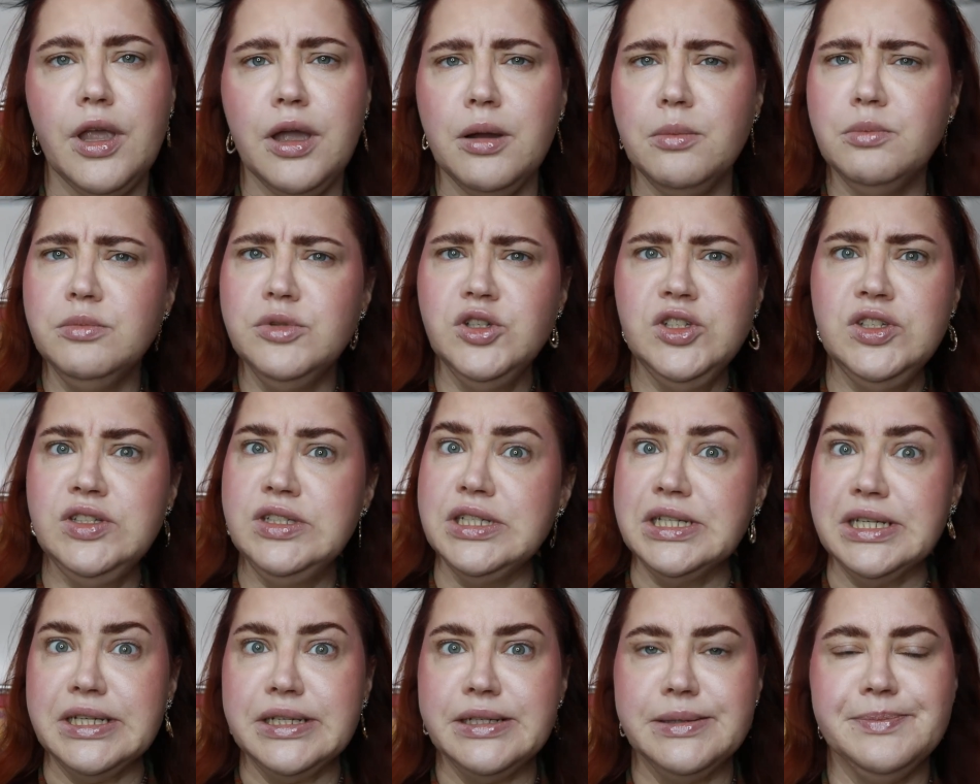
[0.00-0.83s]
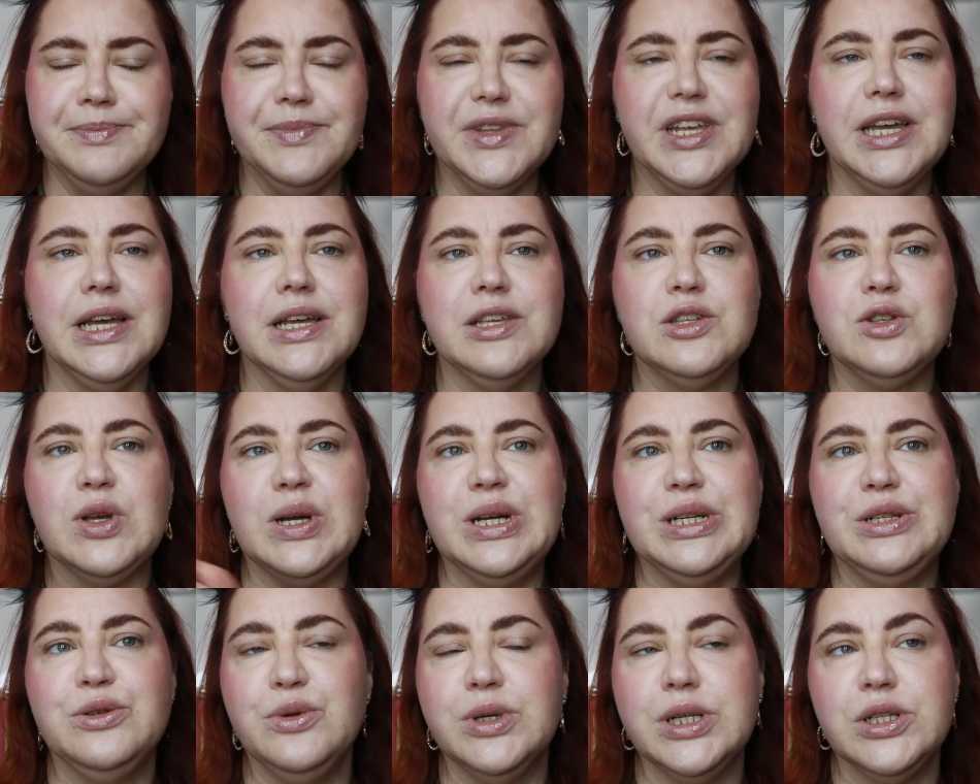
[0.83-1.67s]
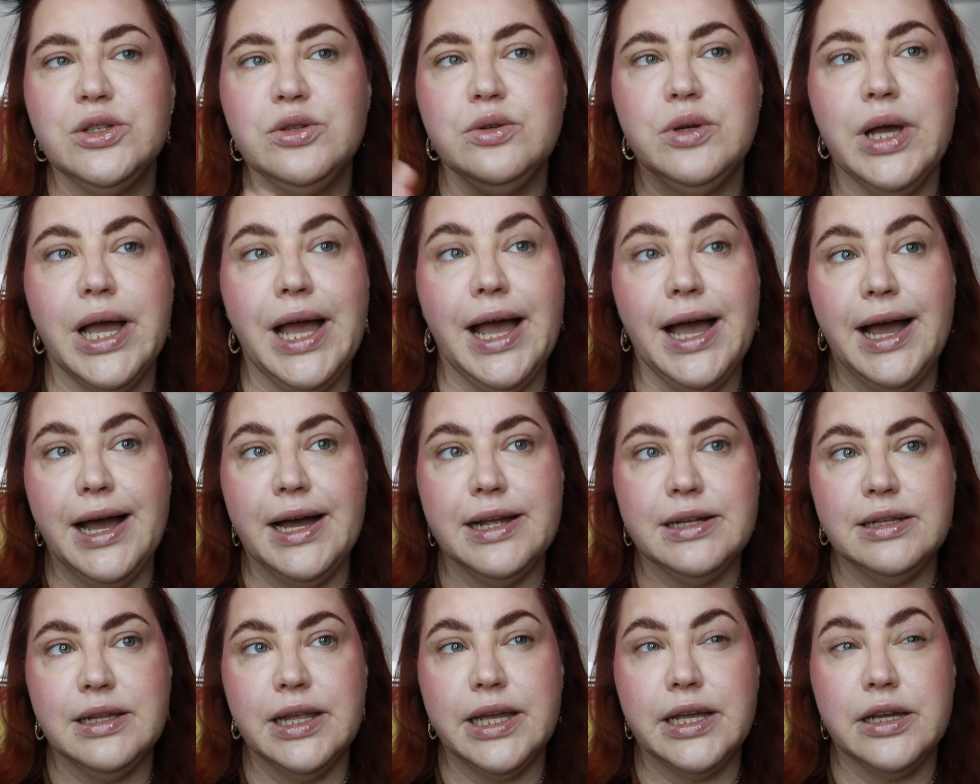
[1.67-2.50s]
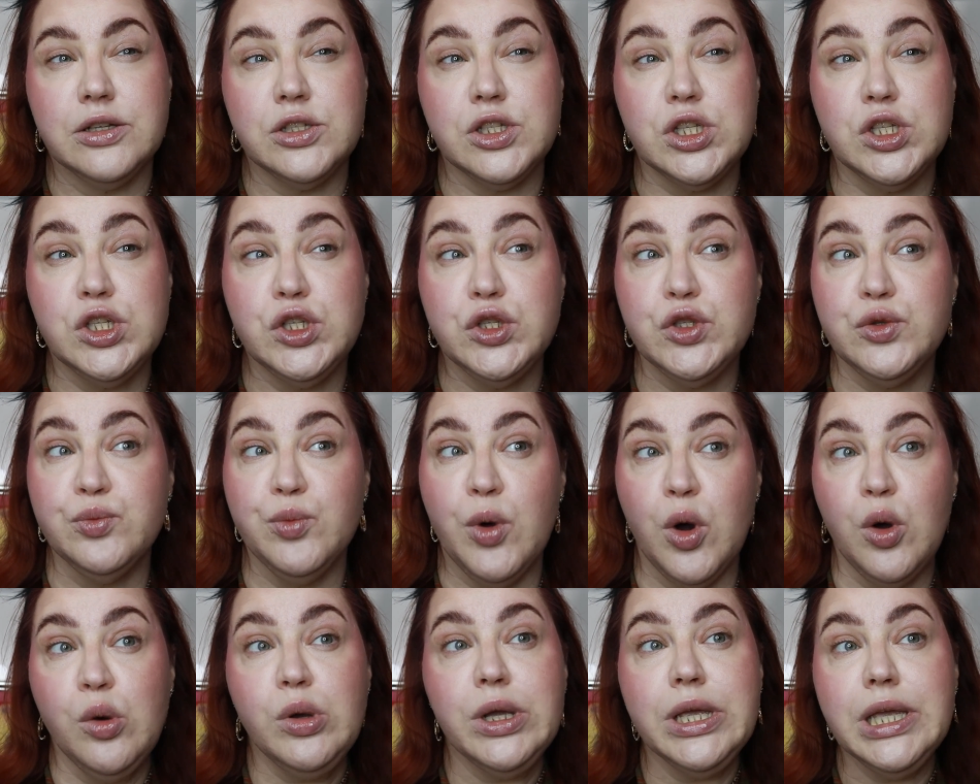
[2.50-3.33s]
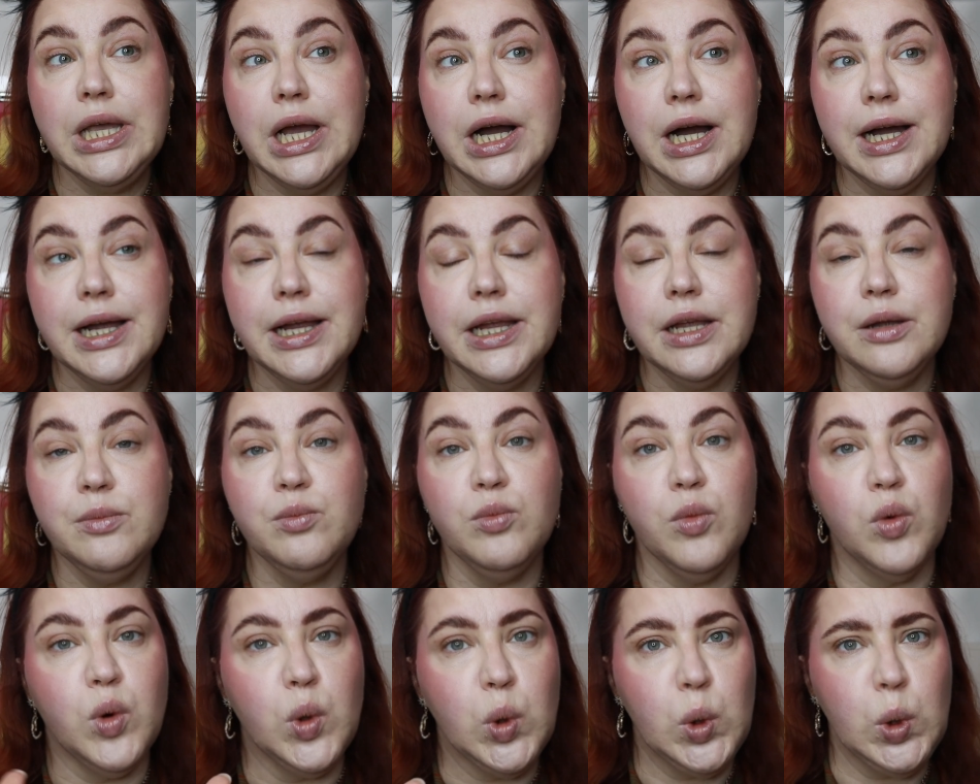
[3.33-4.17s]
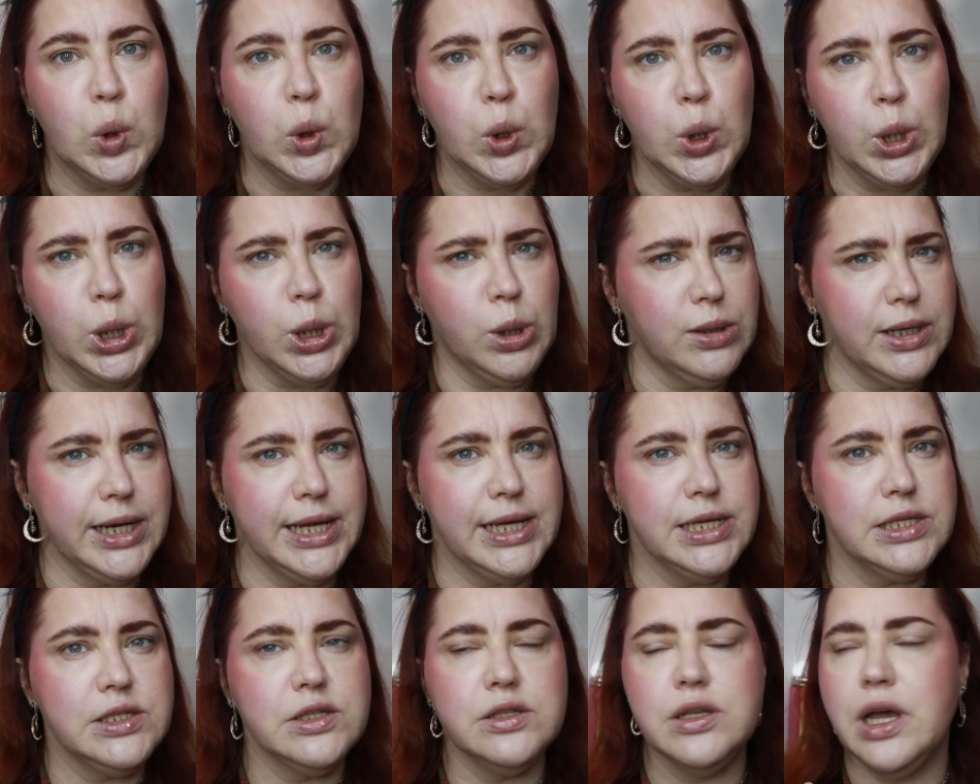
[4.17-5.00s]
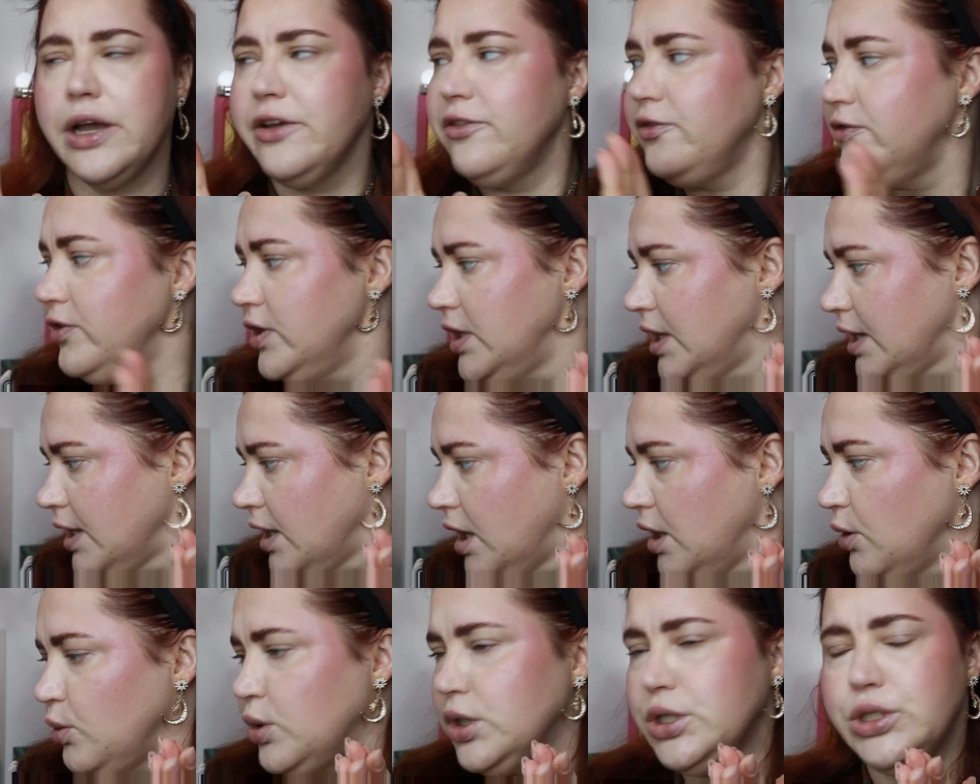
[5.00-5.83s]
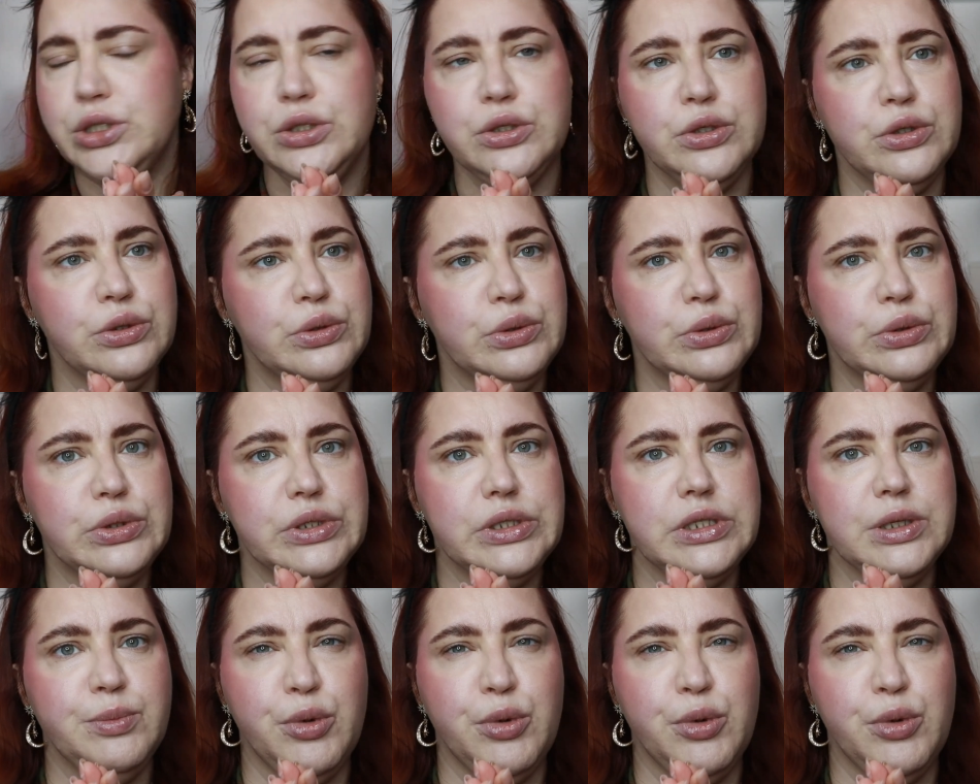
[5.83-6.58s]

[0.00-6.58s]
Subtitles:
mystic. So I do want to add like a smoky eye, more or less. I feel like I want to use the